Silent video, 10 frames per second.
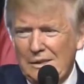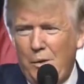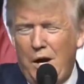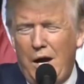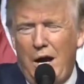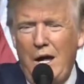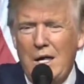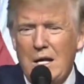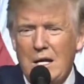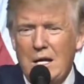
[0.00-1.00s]

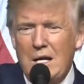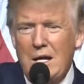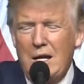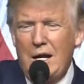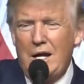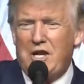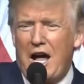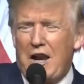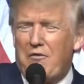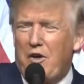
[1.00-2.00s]
Well, he's
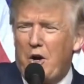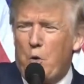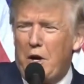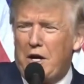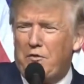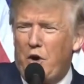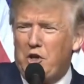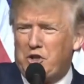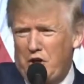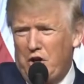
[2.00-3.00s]
got a very weak
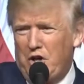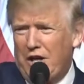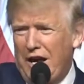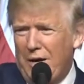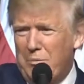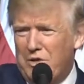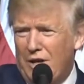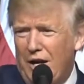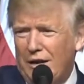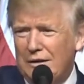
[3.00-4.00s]
voice, so you could let him
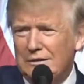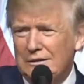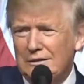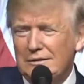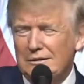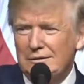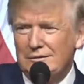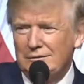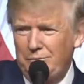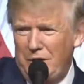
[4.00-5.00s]
stay.
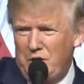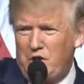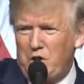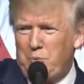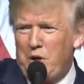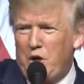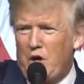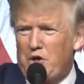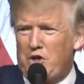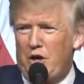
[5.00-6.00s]
But just be
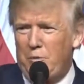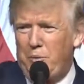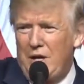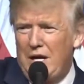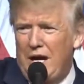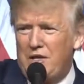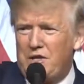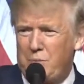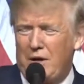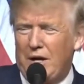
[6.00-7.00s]
good, sir. Be
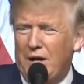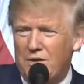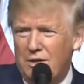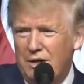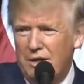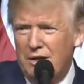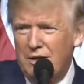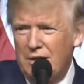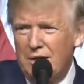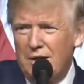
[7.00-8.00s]
nice. Be nice.
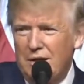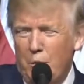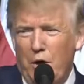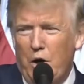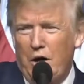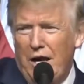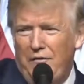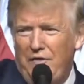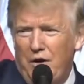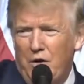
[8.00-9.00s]
We all
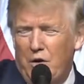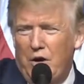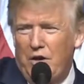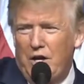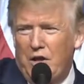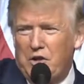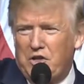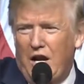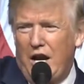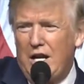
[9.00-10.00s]
love you. You're on the other
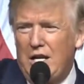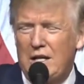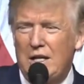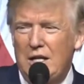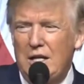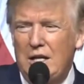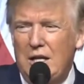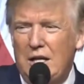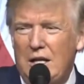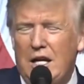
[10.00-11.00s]
side.
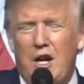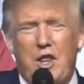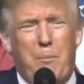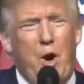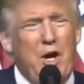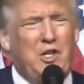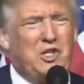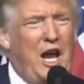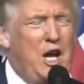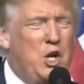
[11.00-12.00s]
You know, the Bernie
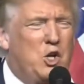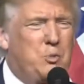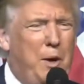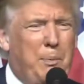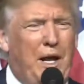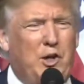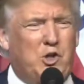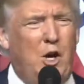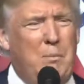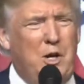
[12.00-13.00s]
Sanders people had
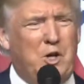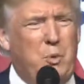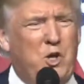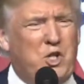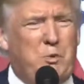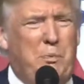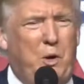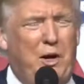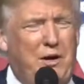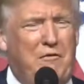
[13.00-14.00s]
so much more
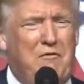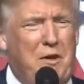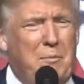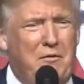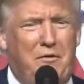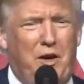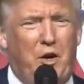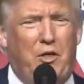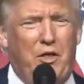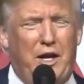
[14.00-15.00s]
spirit and vim and
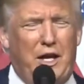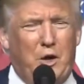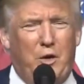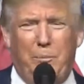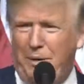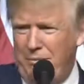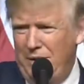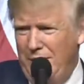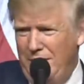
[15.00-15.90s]
vigor than the Hillary people.